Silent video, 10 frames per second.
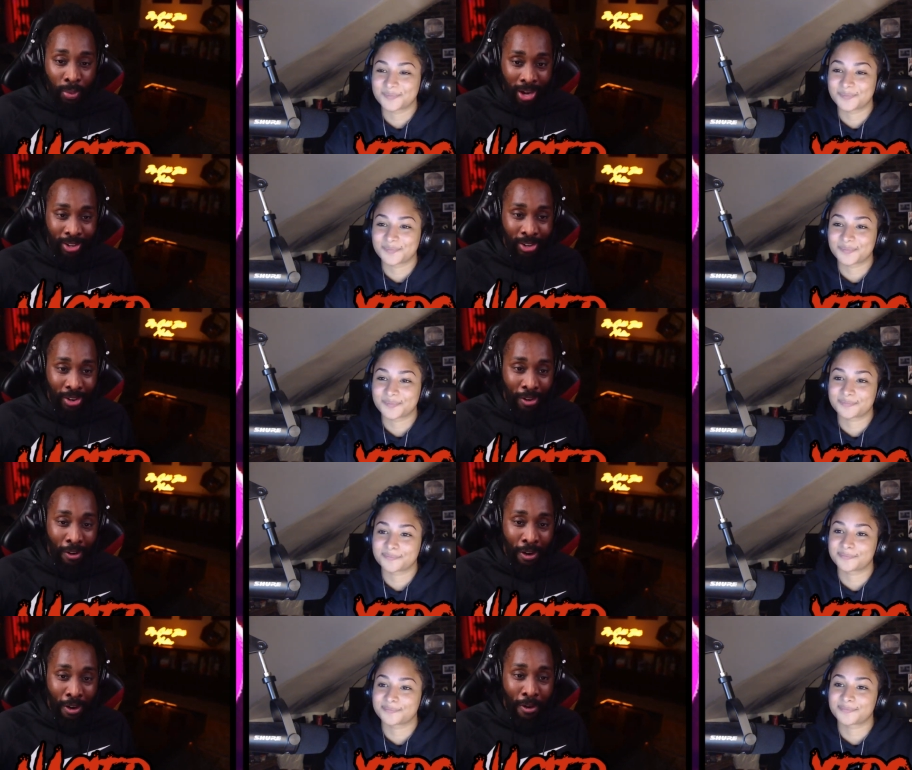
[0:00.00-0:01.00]
Speaker 1: record
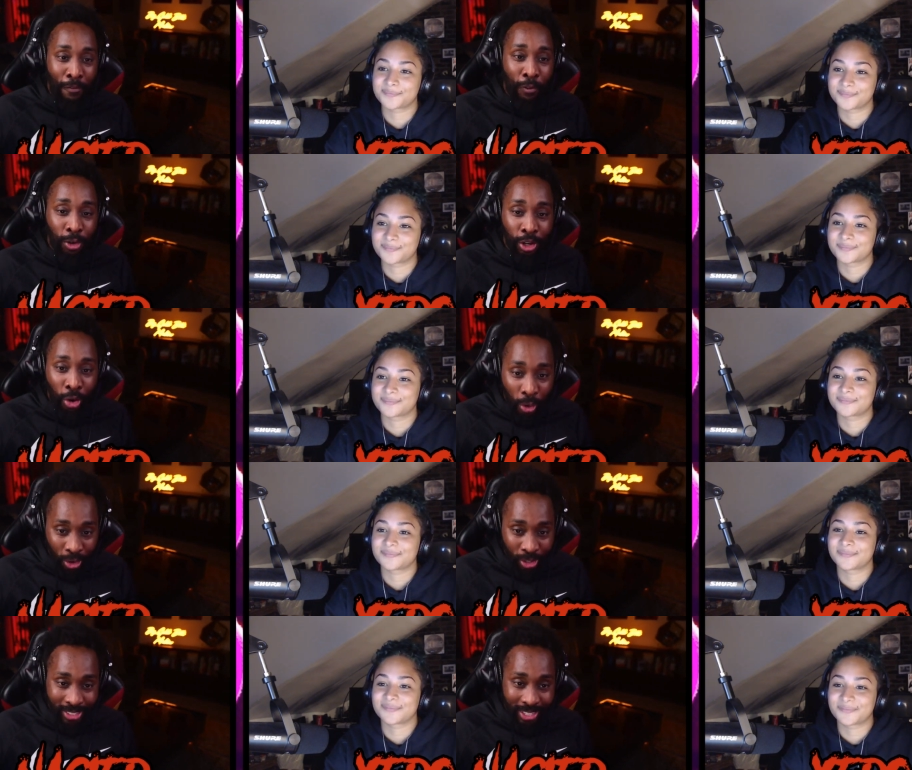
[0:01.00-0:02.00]
for the
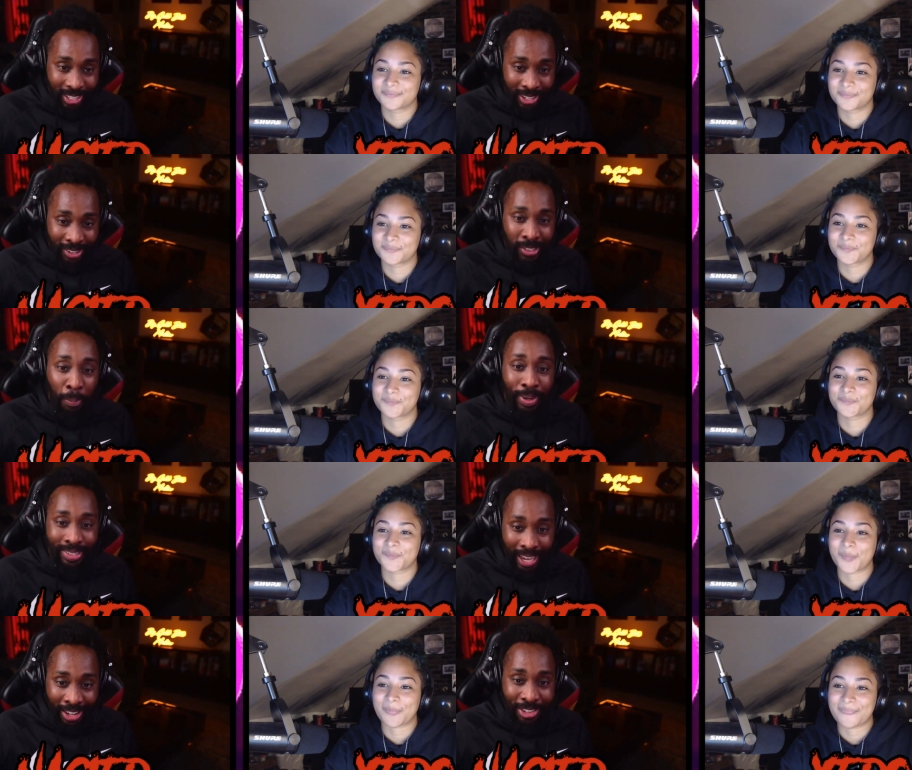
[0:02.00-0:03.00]
courts to
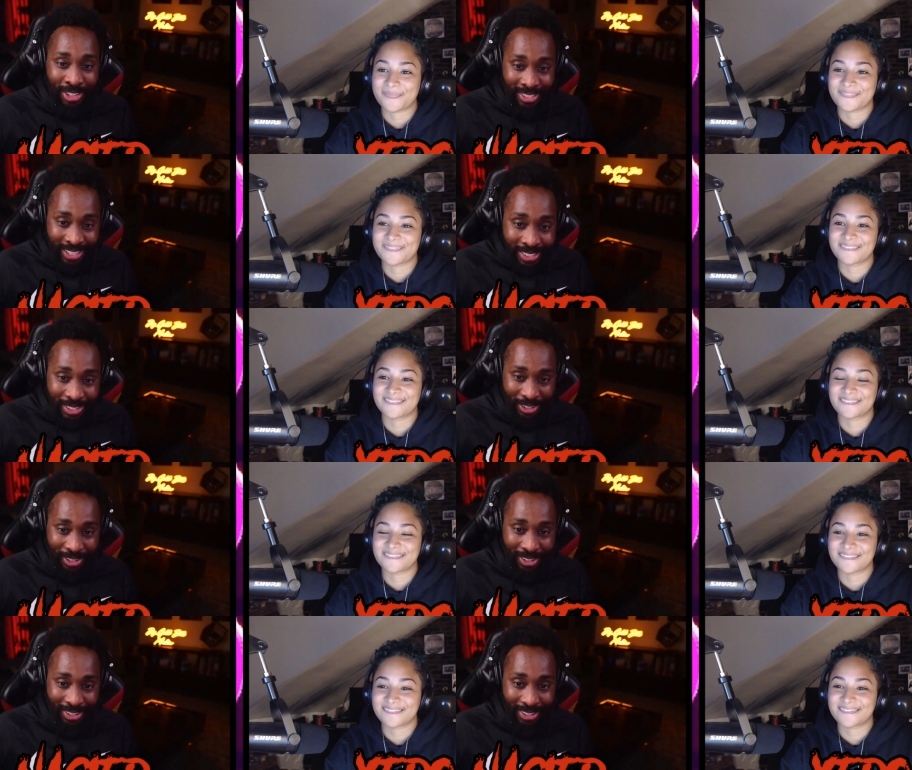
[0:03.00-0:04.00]
protect your sister.
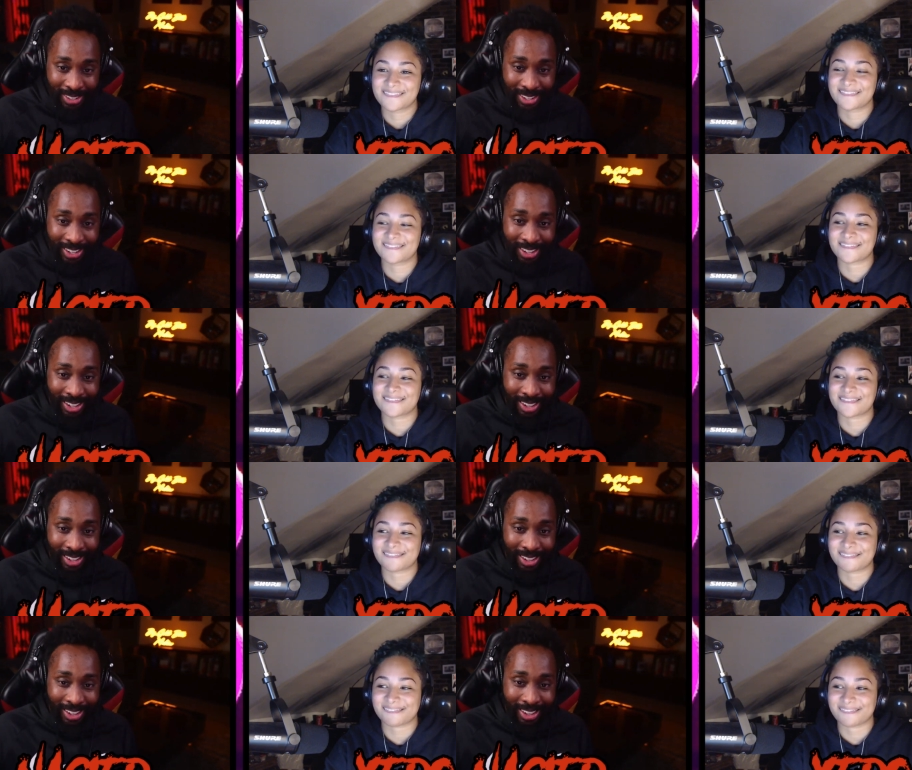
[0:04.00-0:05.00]

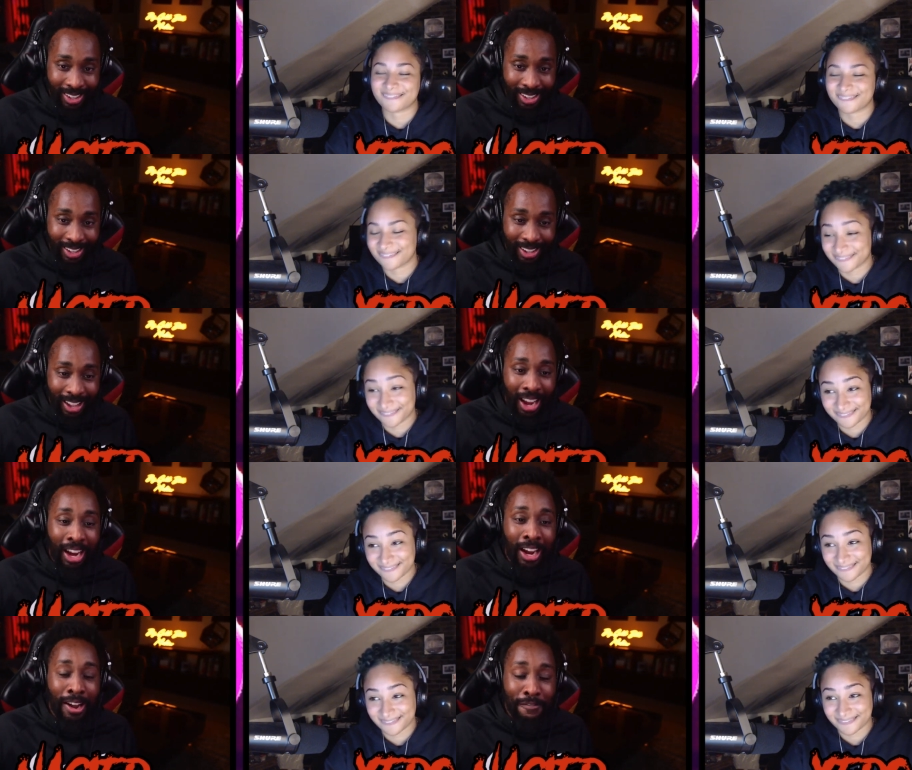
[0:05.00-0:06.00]
Mm-hmm.
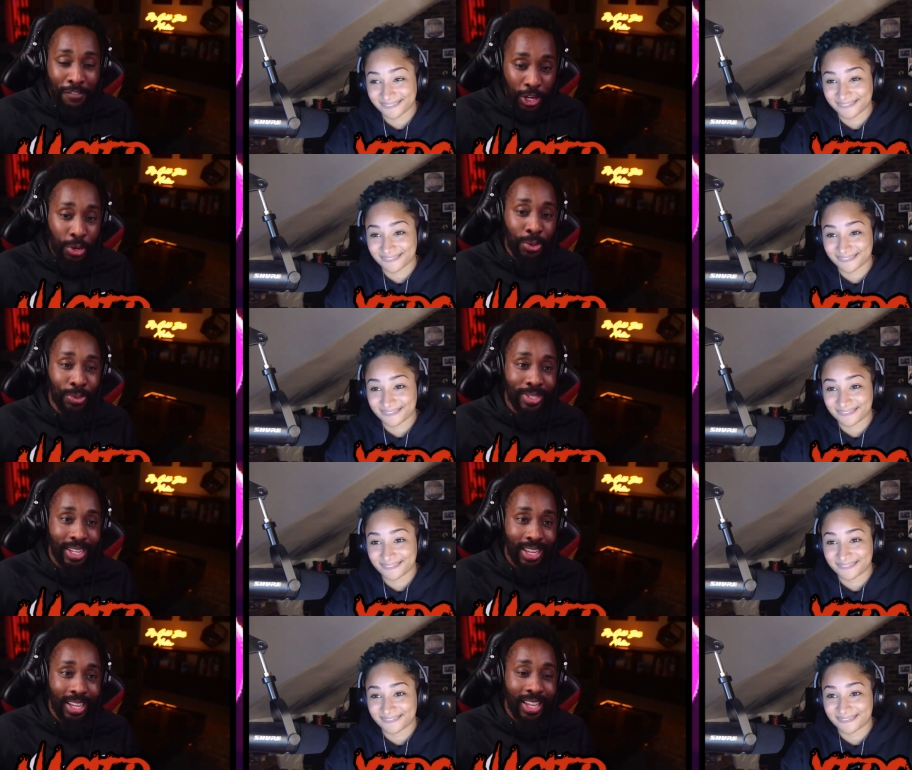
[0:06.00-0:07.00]
Confused.
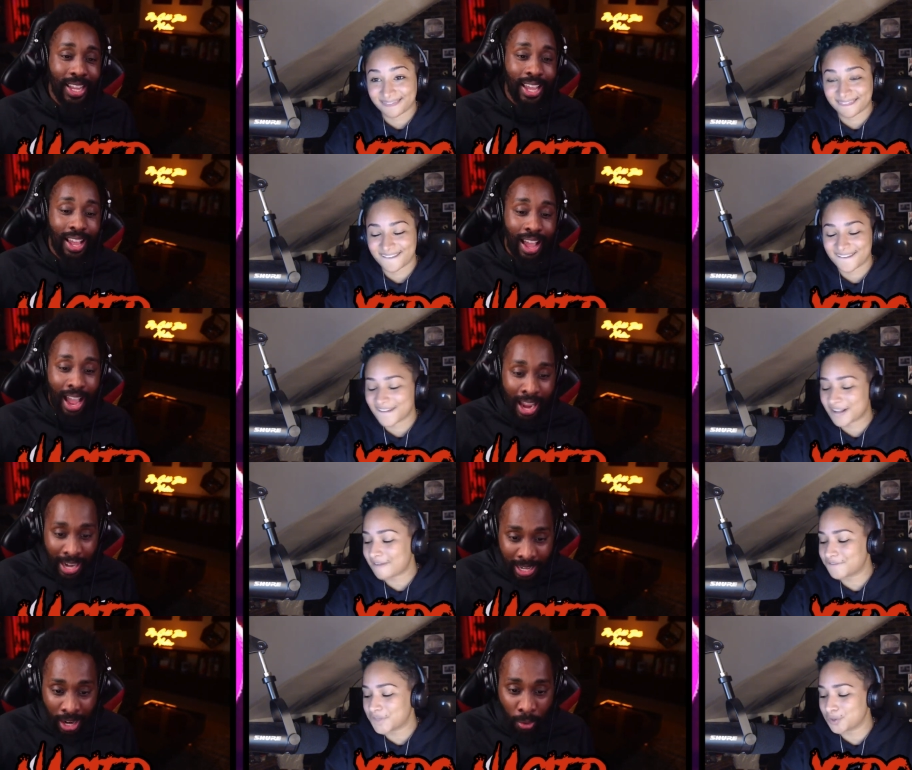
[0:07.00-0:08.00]

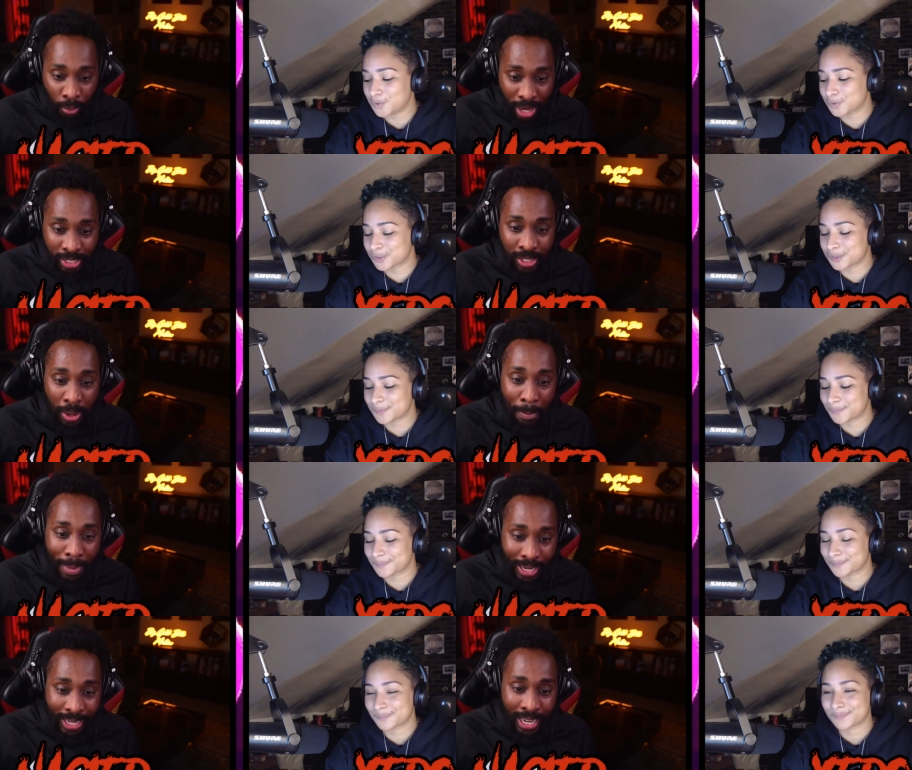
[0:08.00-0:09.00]
Confused. I arrest
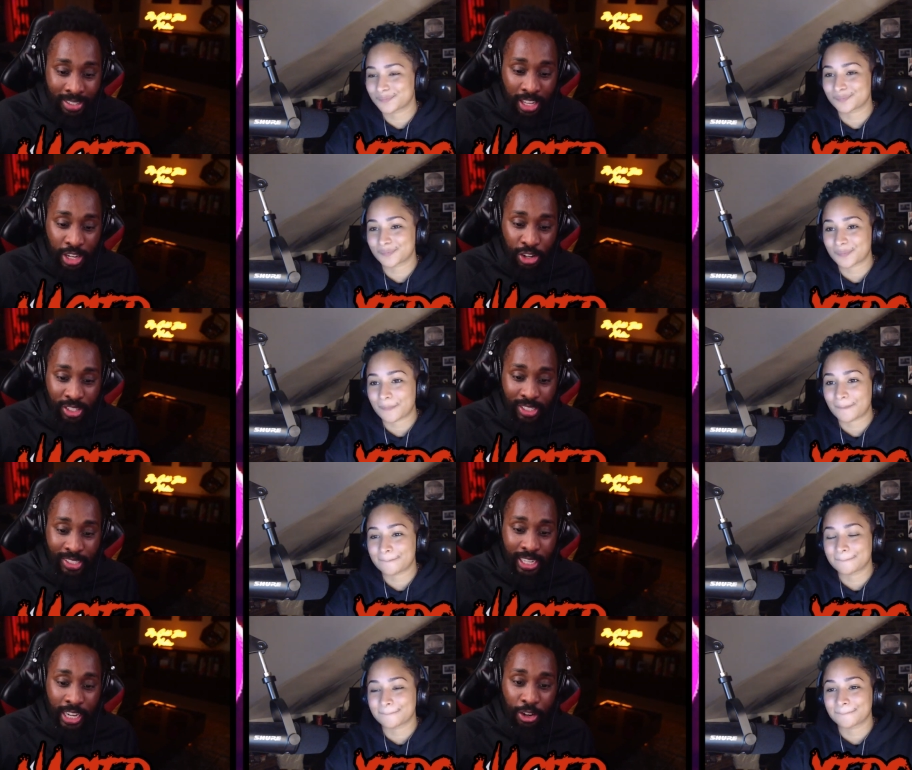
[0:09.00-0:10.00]
my case, and there's a
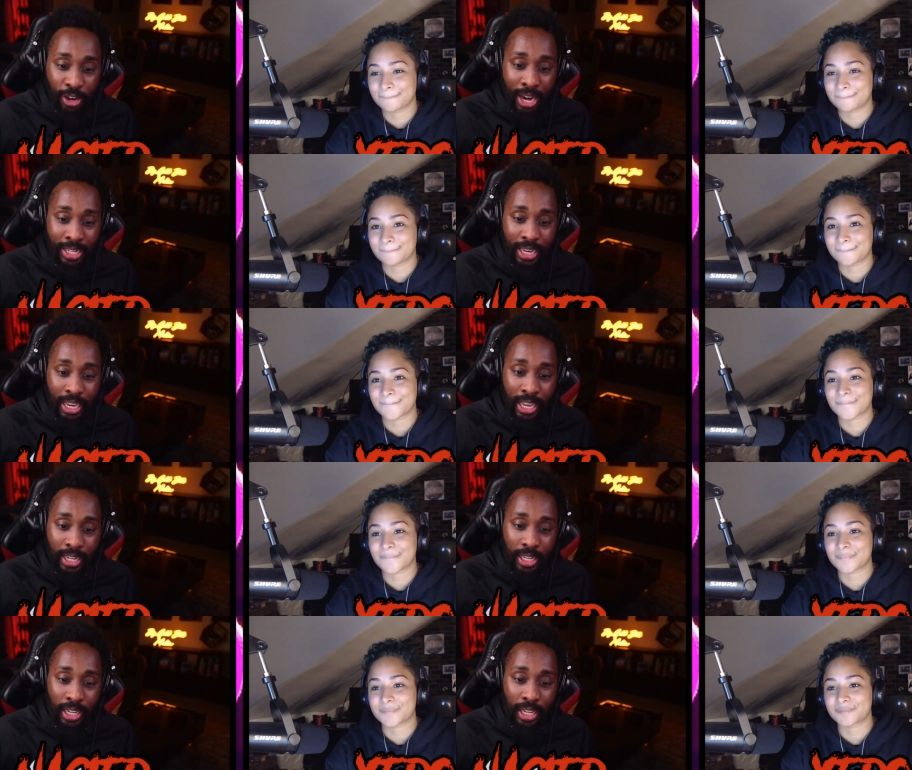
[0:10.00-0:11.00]
stinger at the end.